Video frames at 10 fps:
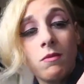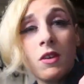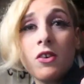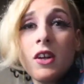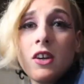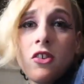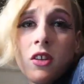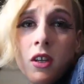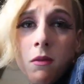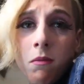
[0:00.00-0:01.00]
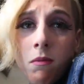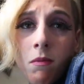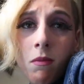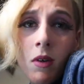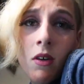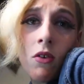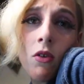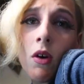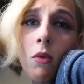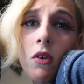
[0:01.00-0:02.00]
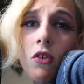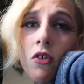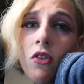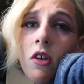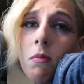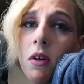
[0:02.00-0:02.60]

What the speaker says: there's actually, I don't know how well you can see it,